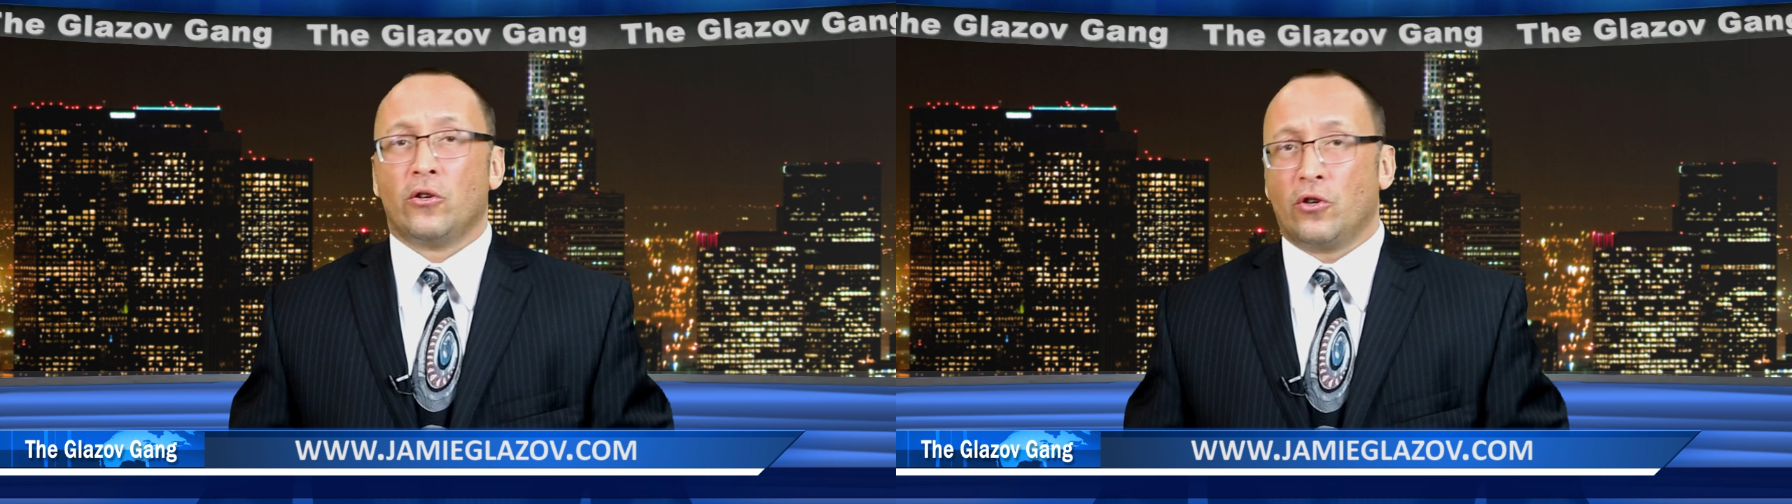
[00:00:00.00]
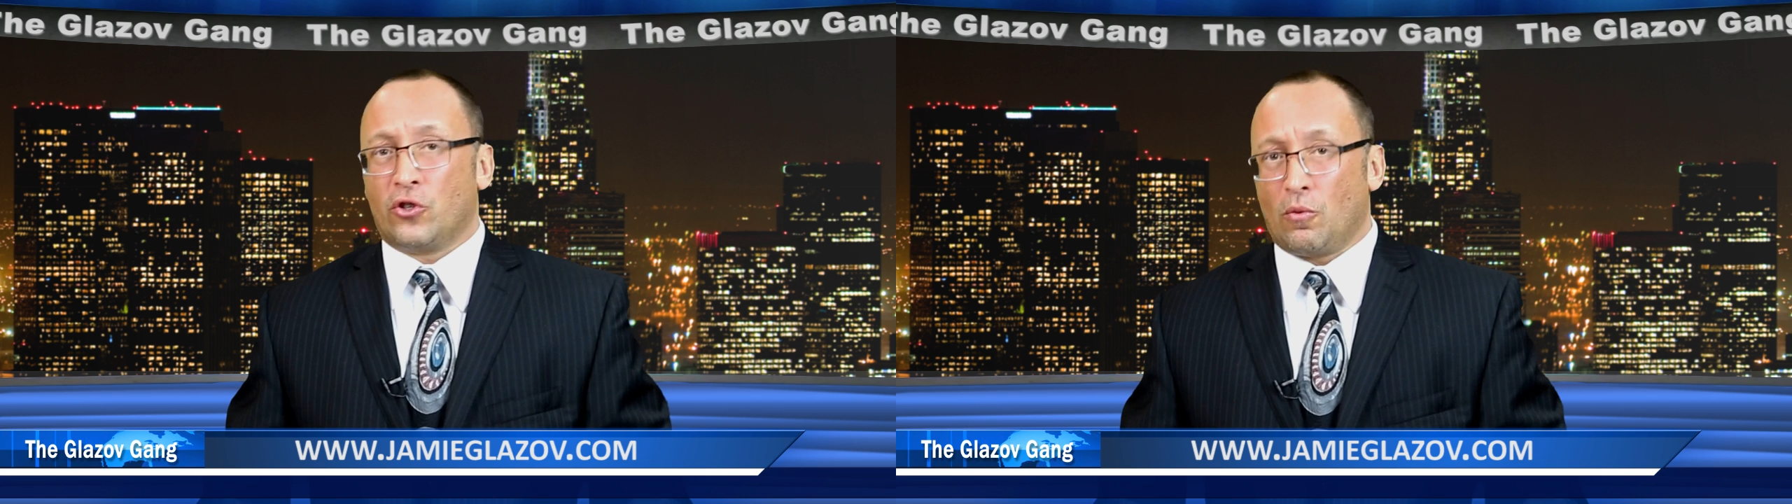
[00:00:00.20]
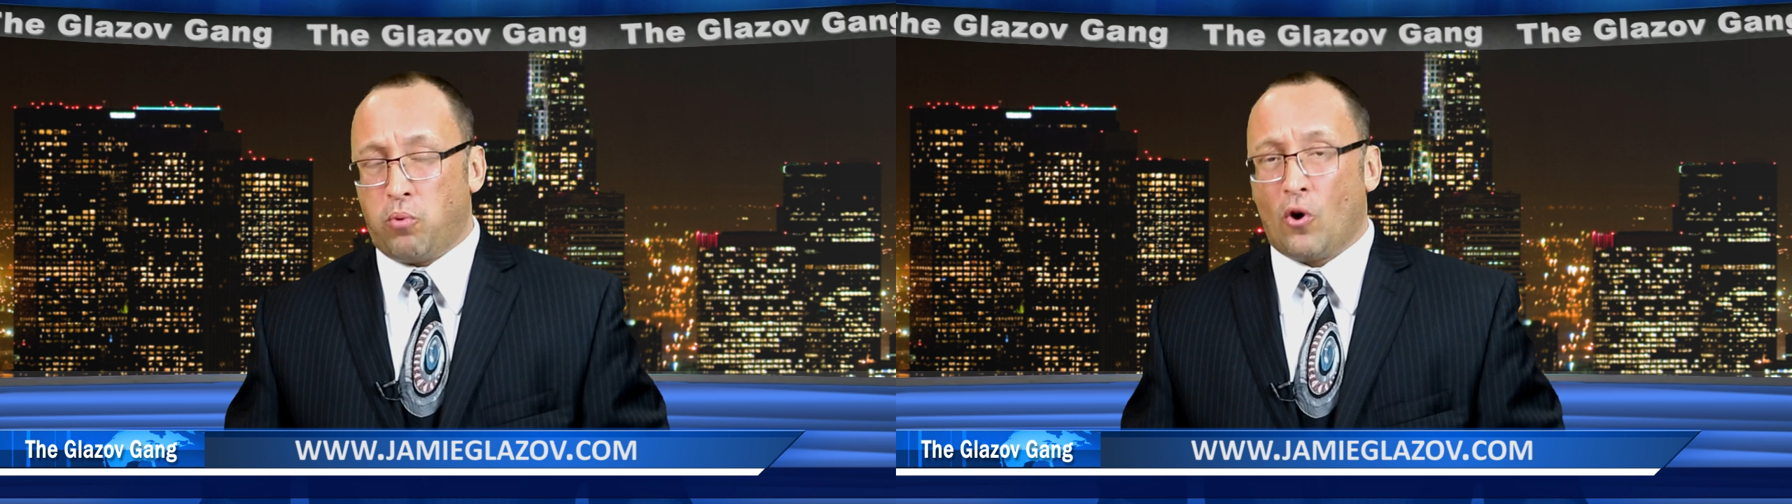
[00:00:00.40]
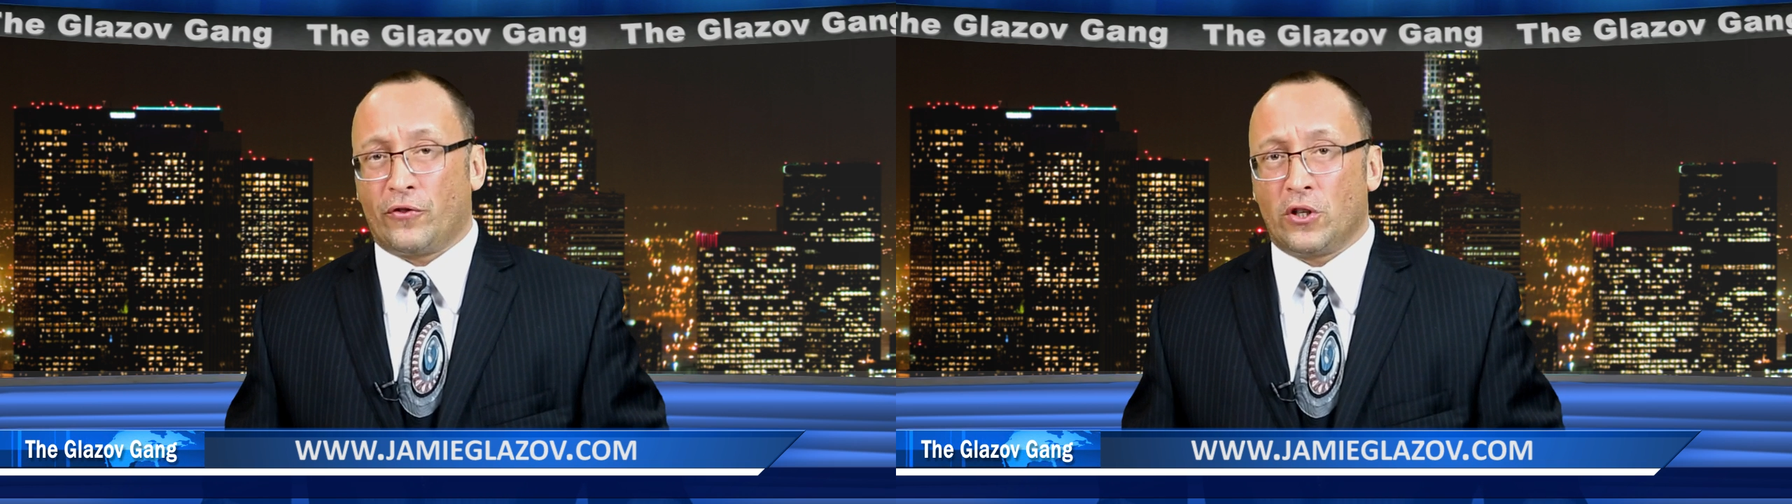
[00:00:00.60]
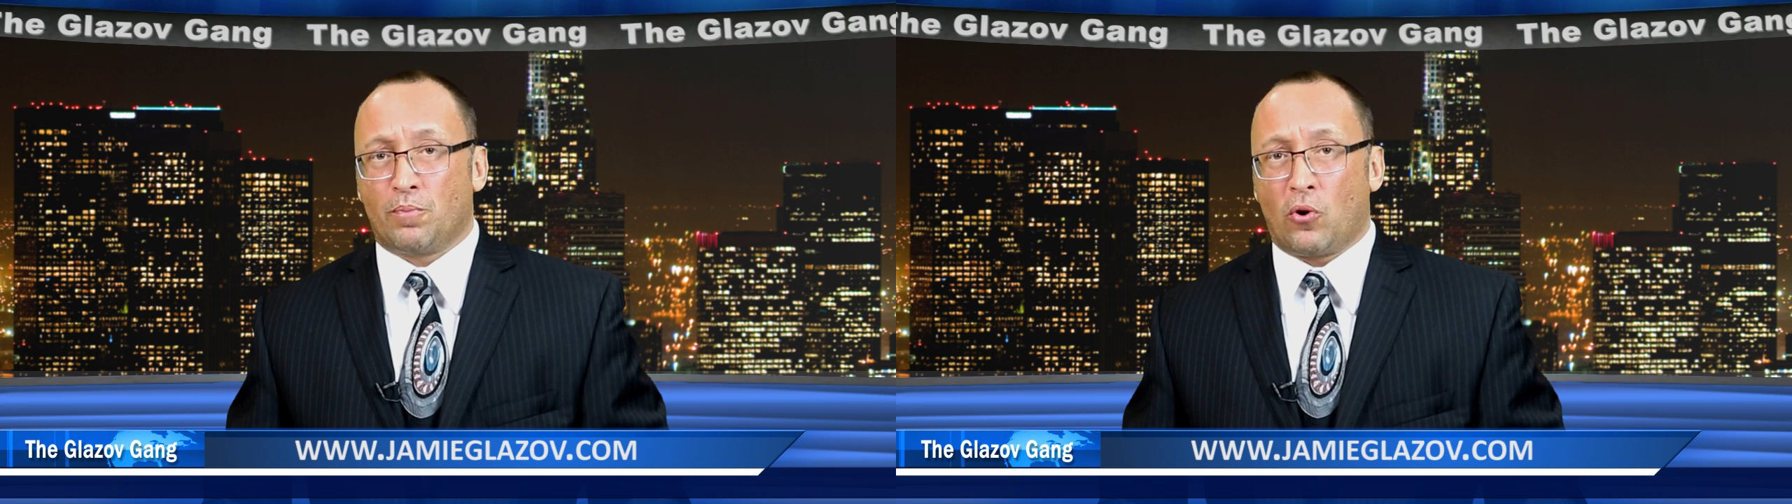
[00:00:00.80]
to support
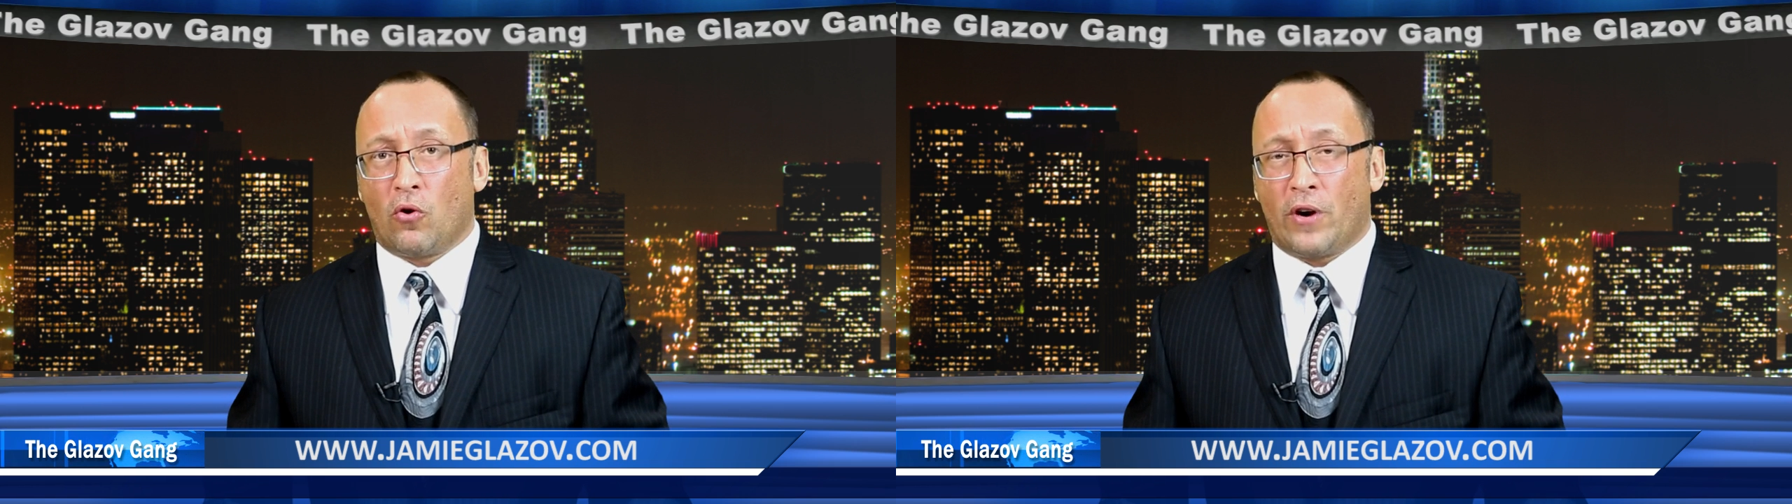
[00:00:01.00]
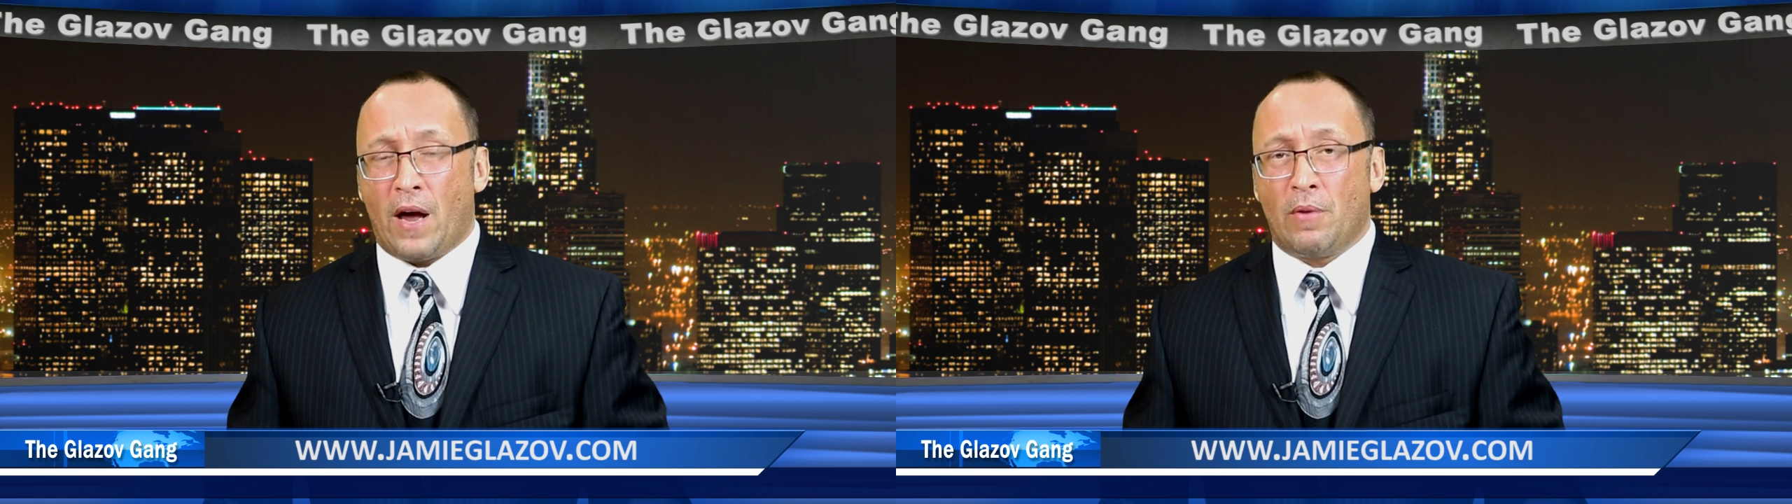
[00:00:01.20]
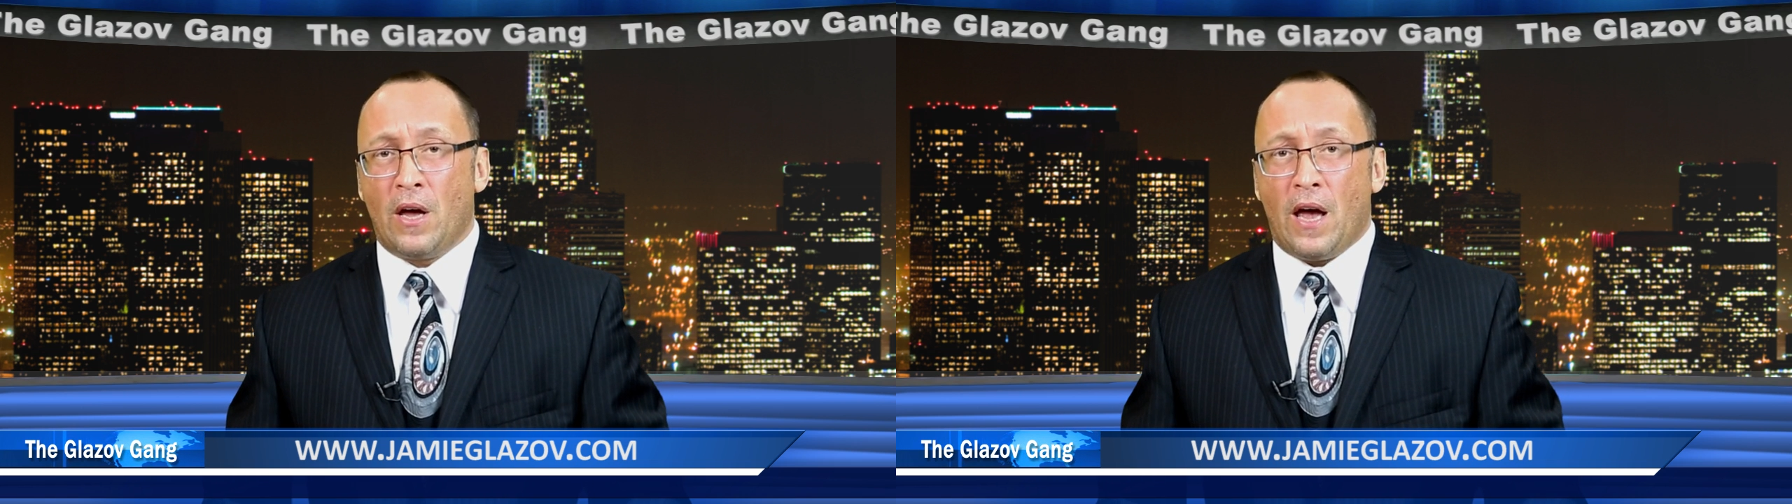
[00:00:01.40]
this program